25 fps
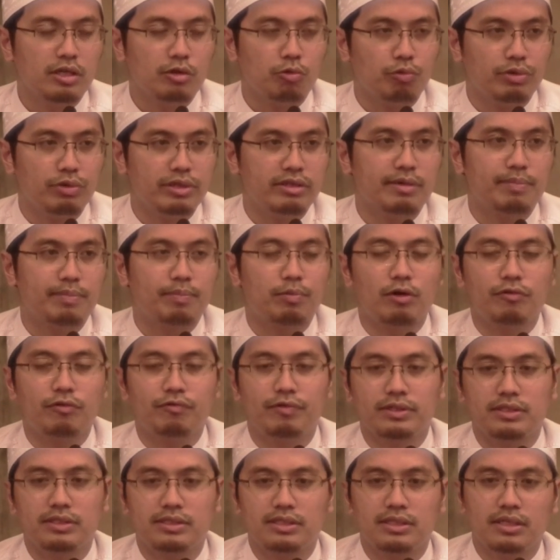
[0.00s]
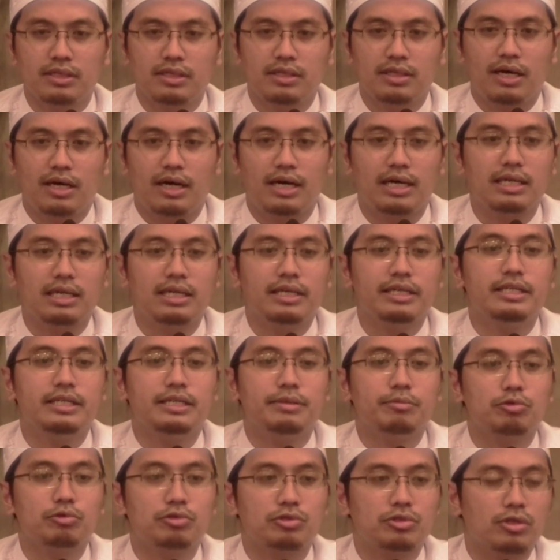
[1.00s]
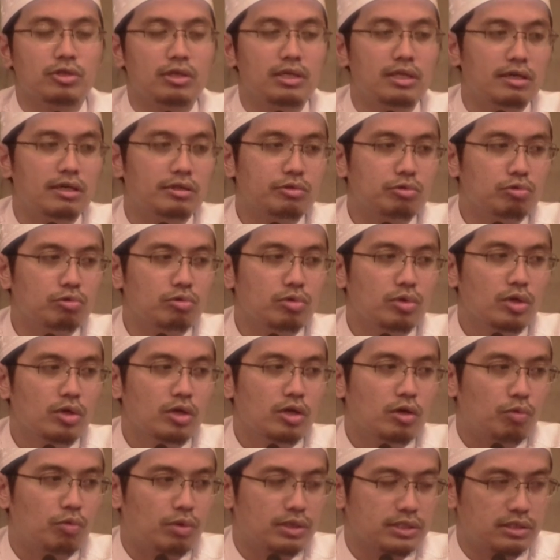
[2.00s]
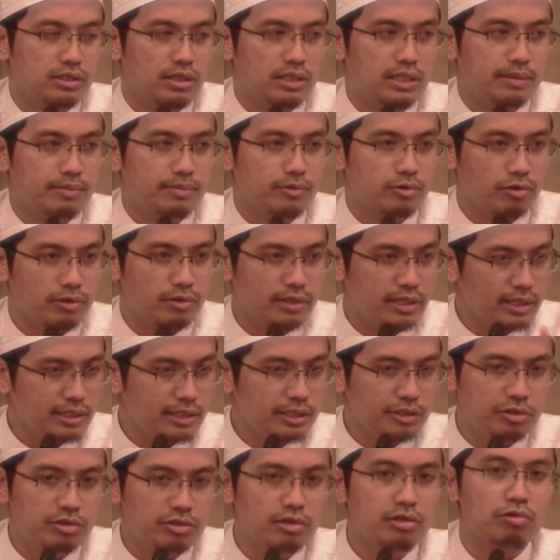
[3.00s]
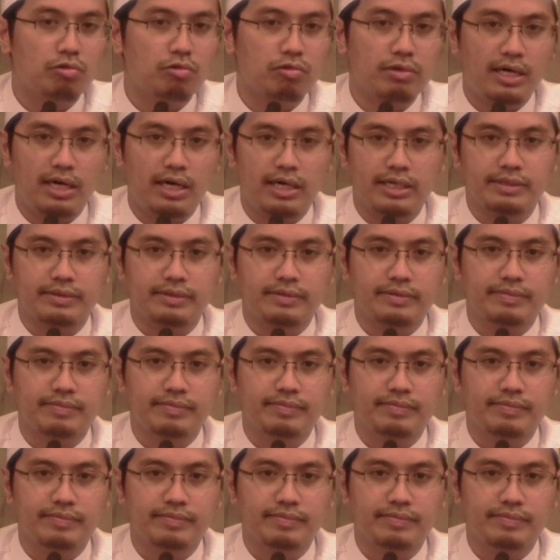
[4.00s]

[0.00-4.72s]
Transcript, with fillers: with the prophets alayhimus salatu wasalam. So that is the Quran.